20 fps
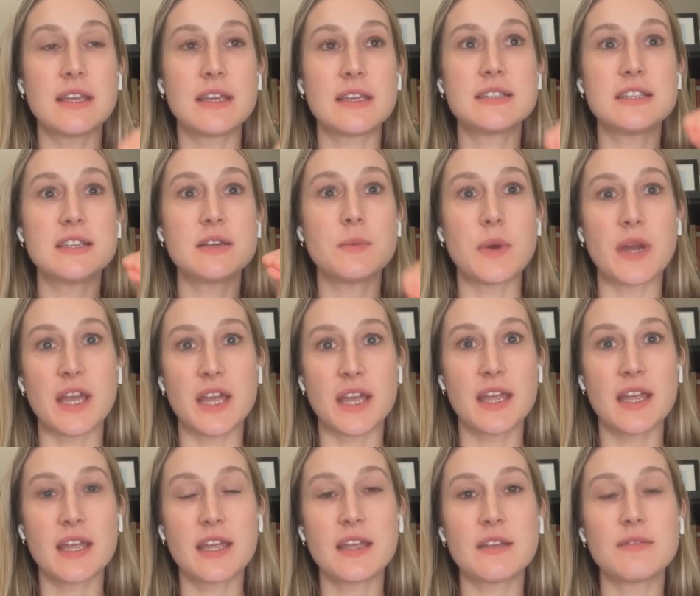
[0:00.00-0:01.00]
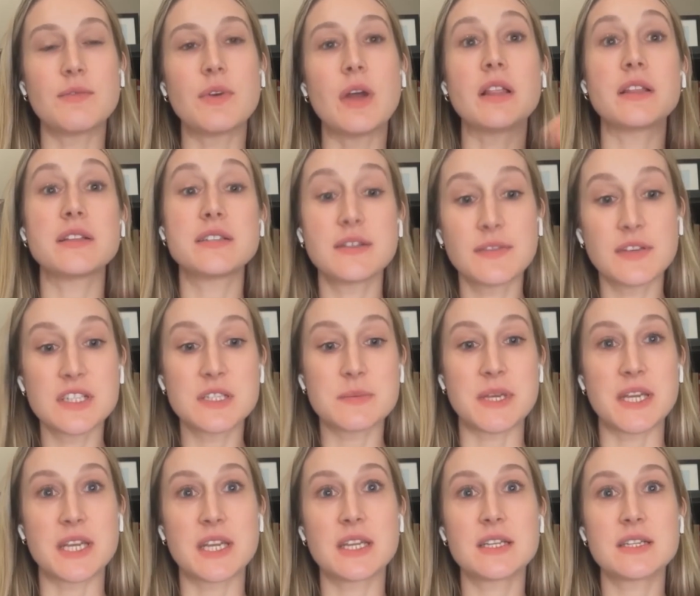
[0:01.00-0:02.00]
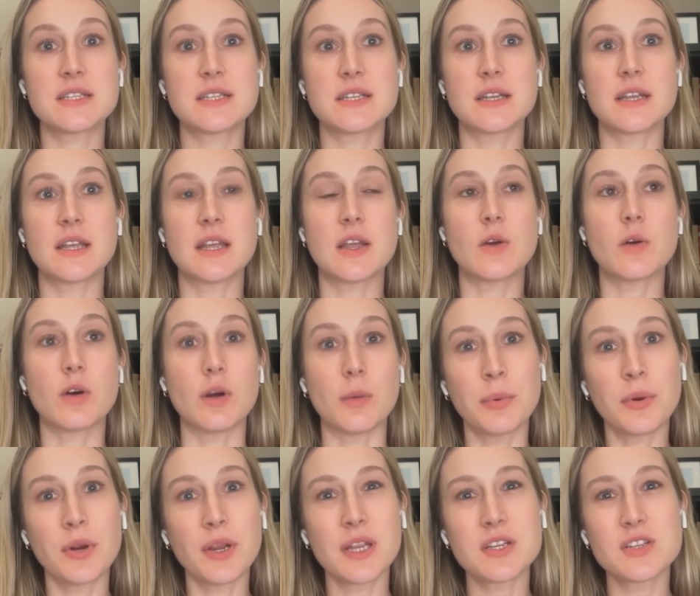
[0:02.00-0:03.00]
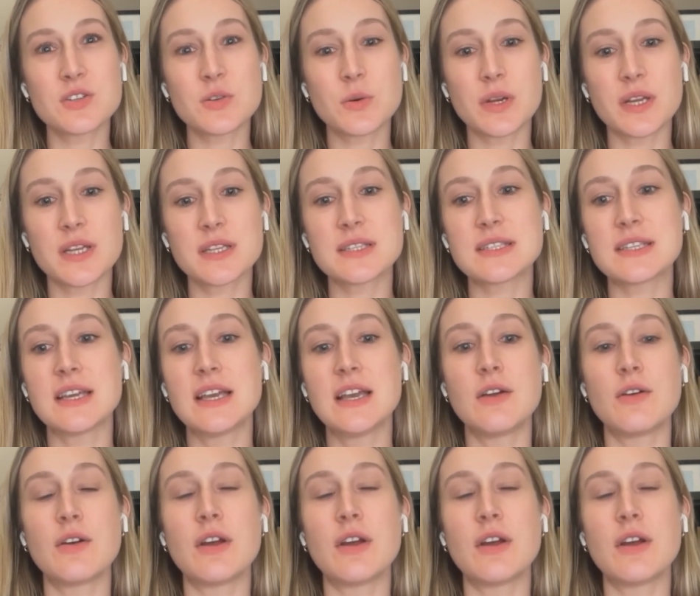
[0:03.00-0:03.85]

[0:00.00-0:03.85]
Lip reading: easy way, relatively speaking, to incorporate choice.